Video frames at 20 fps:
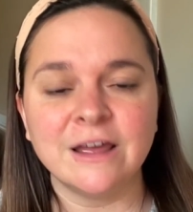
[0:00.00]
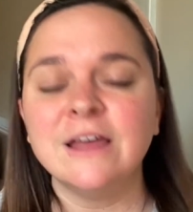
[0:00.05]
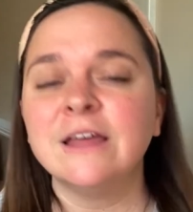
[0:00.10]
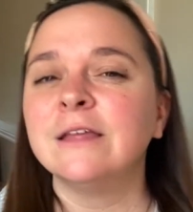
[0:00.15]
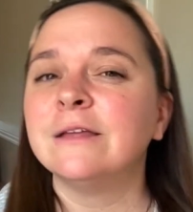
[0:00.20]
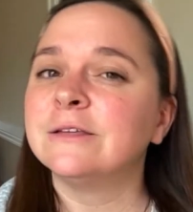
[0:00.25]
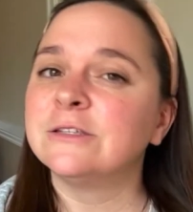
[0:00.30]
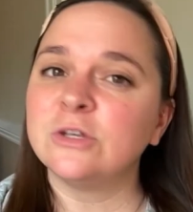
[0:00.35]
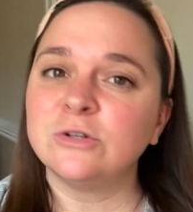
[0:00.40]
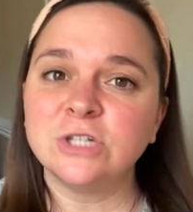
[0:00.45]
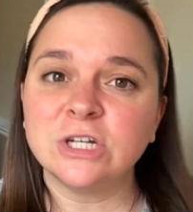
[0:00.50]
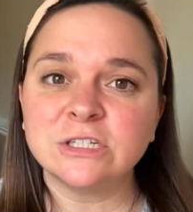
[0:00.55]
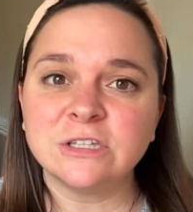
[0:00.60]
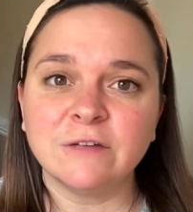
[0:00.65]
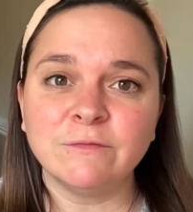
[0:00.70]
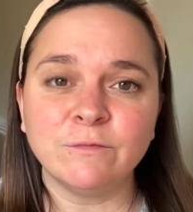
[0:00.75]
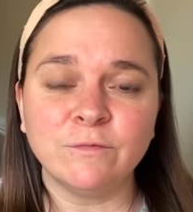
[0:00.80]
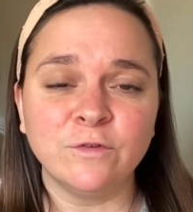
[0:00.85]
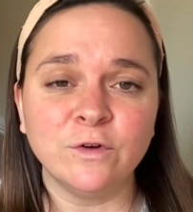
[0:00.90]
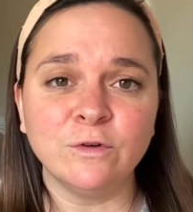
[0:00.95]
So just some
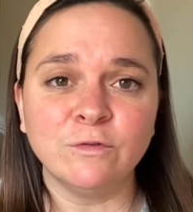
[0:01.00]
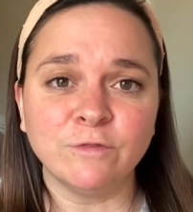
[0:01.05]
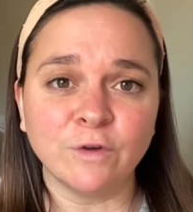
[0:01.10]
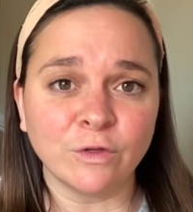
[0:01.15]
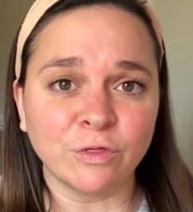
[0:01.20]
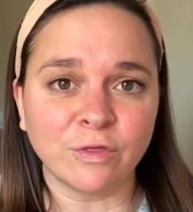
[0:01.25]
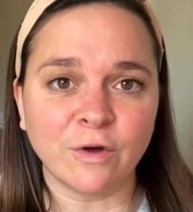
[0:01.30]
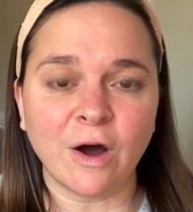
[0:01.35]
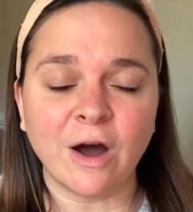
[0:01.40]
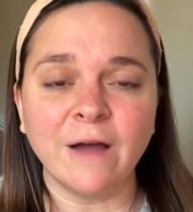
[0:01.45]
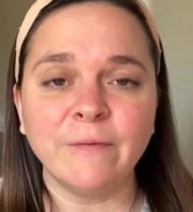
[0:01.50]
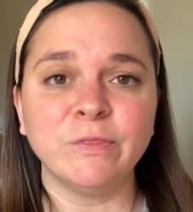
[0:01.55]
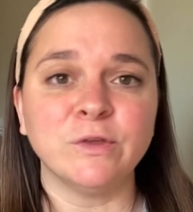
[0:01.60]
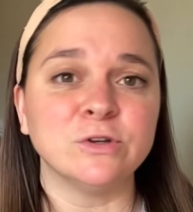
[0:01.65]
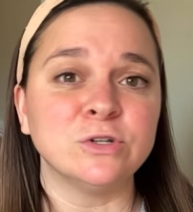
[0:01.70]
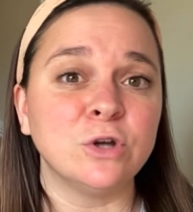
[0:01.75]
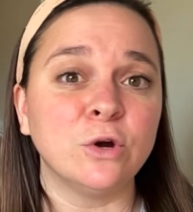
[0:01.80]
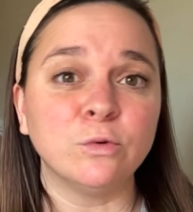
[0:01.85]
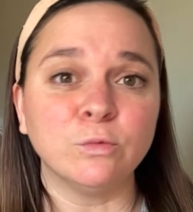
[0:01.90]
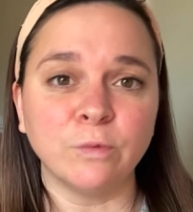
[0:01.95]
food for thought. There's
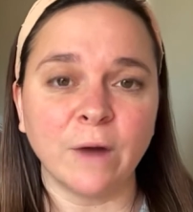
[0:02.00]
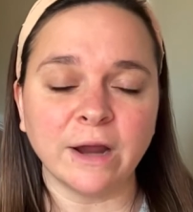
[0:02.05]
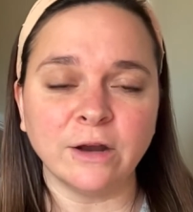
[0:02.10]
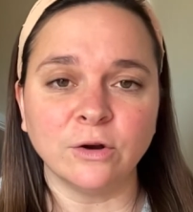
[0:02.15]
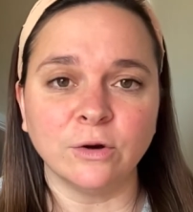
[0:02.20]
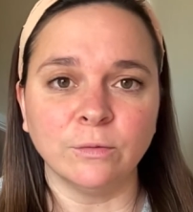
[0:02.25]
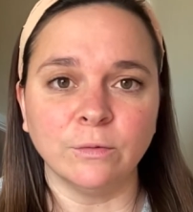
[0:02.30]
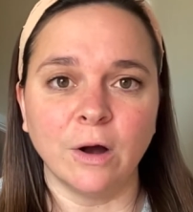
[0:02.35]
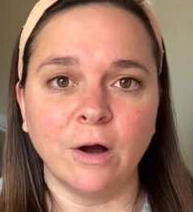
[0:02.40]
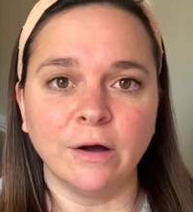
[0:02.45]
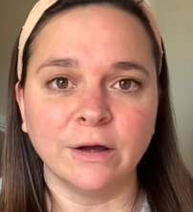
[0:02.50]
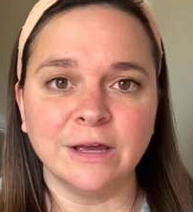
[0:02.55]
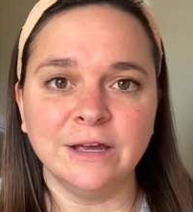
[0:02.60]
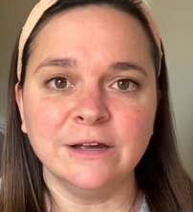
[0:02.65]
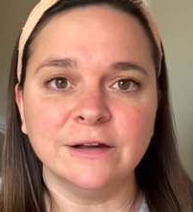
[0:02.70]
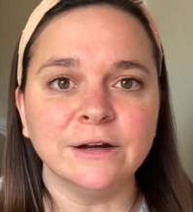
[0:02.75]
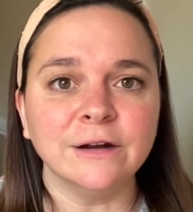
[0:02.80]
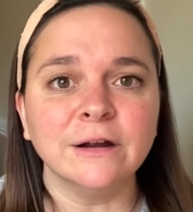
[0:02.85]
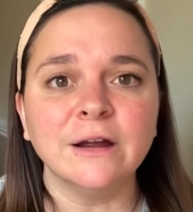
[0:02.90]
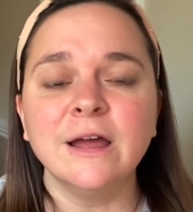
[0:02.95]
no right or wrong here.